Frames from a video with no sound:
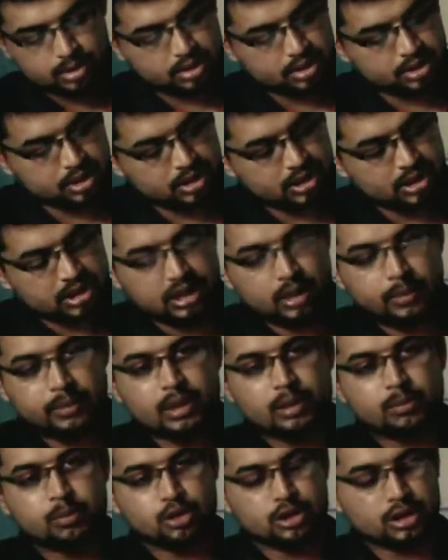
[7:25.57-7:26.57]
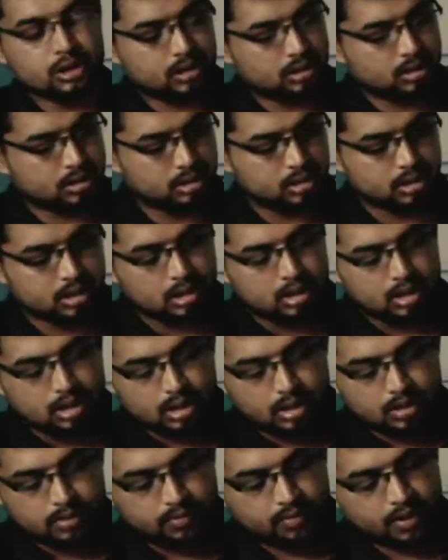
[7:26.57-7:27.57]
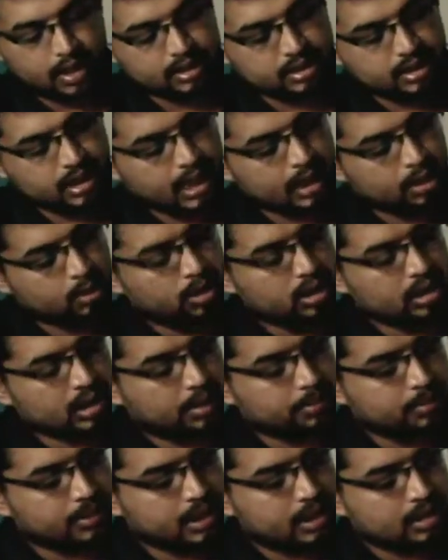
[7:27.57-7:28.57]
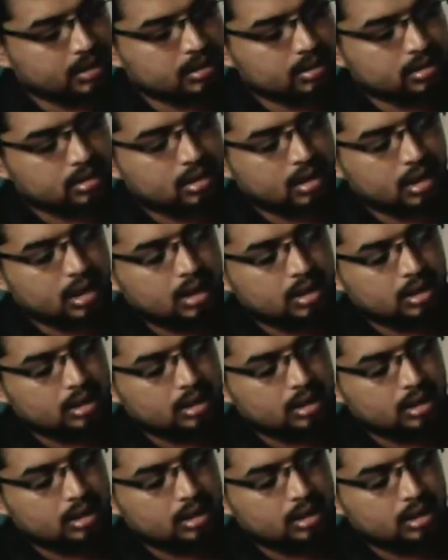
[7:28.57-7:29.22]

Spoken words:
systematic process. First egg will come, then